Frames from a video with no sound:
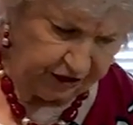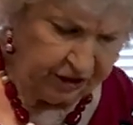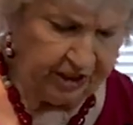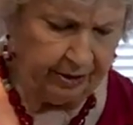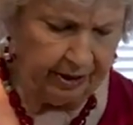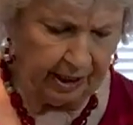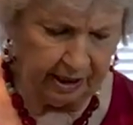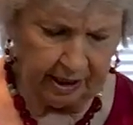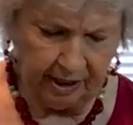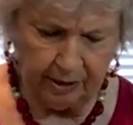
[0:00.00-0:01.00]
She
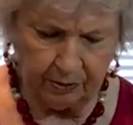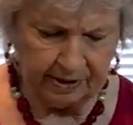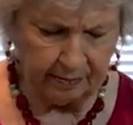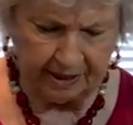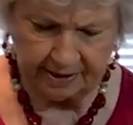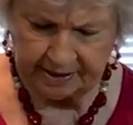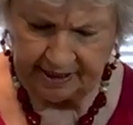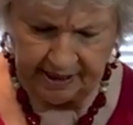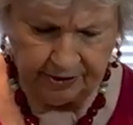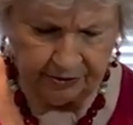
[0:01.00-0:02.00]
was the best
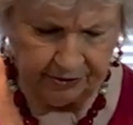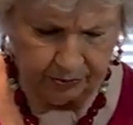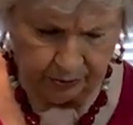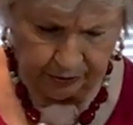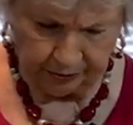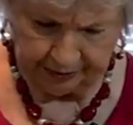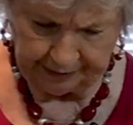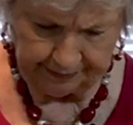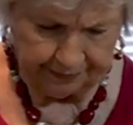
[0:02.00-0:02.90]
eater in the world.